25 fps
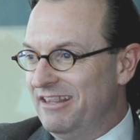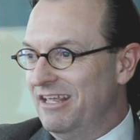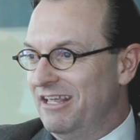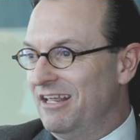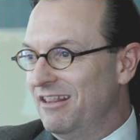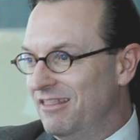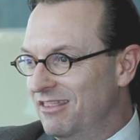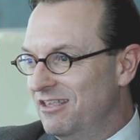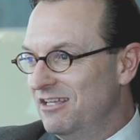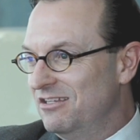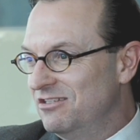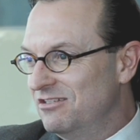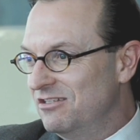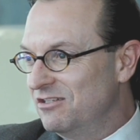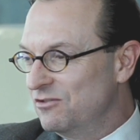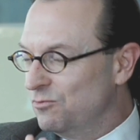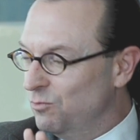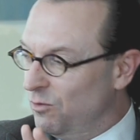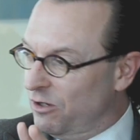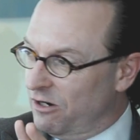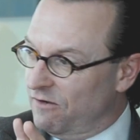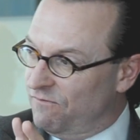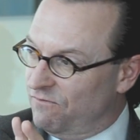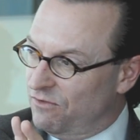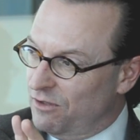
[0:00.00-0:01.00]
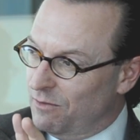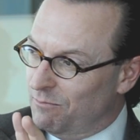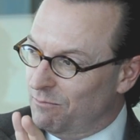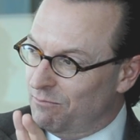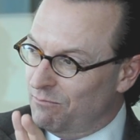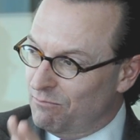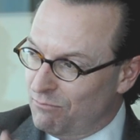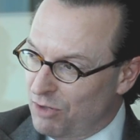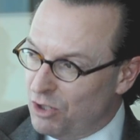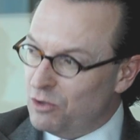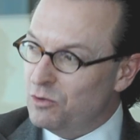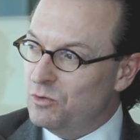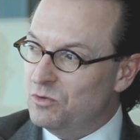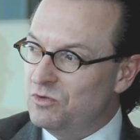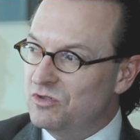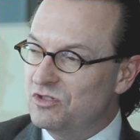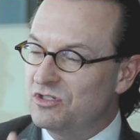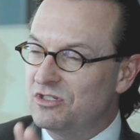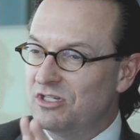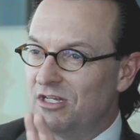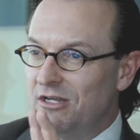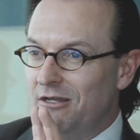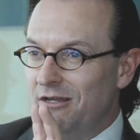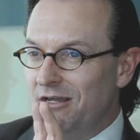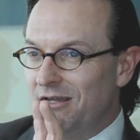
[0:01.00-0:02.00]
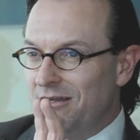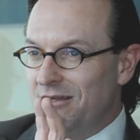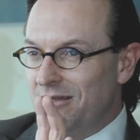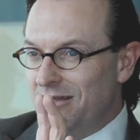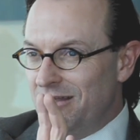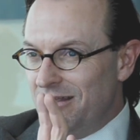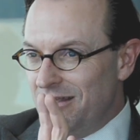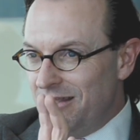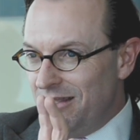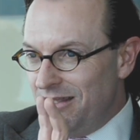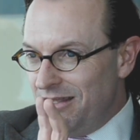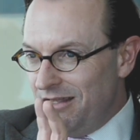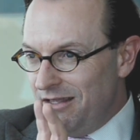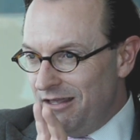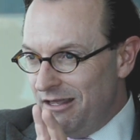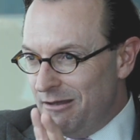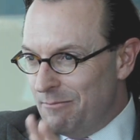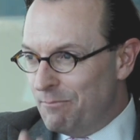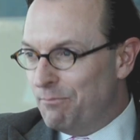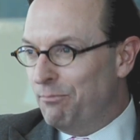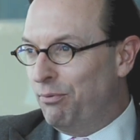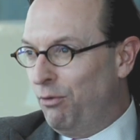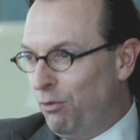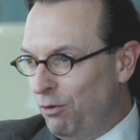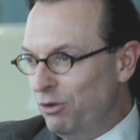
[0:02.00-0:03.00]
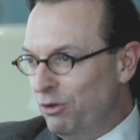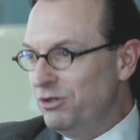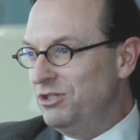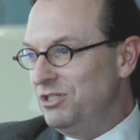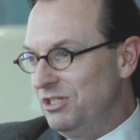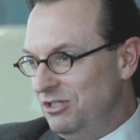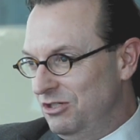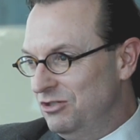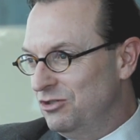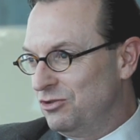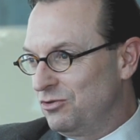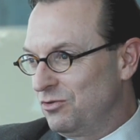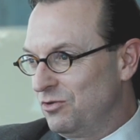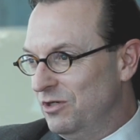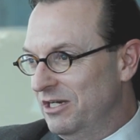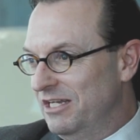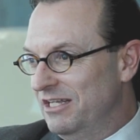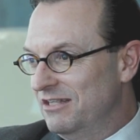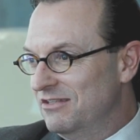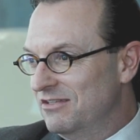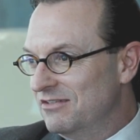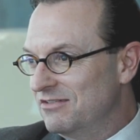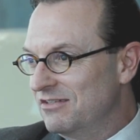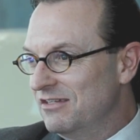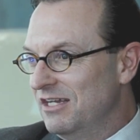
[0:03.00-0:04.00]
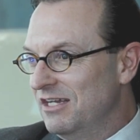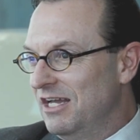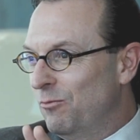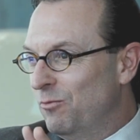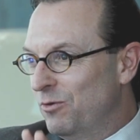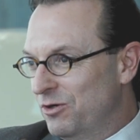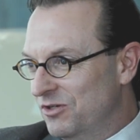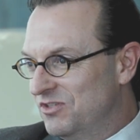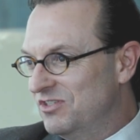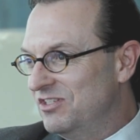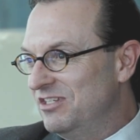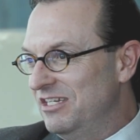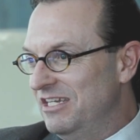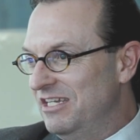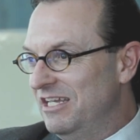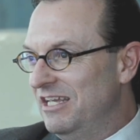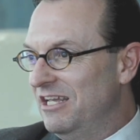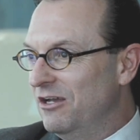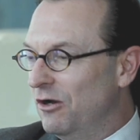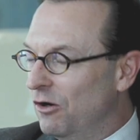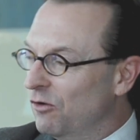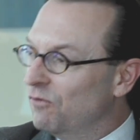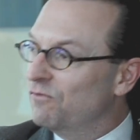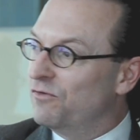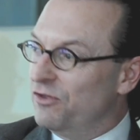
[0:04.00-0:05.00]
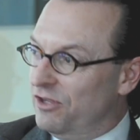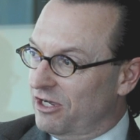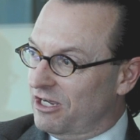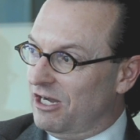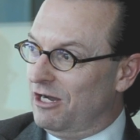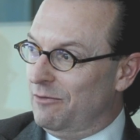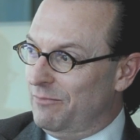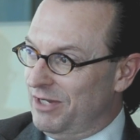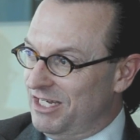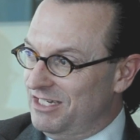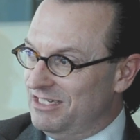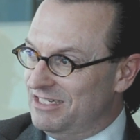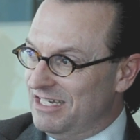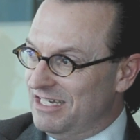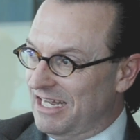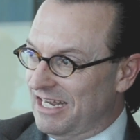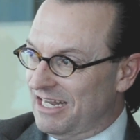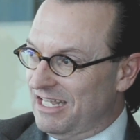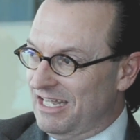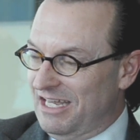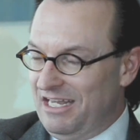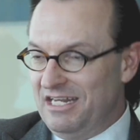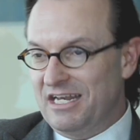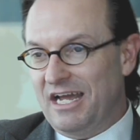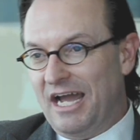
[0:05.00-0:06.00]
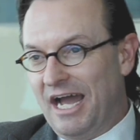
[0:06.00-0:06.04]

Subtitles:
think this is one of the most important trends we're seeing over the coming decade.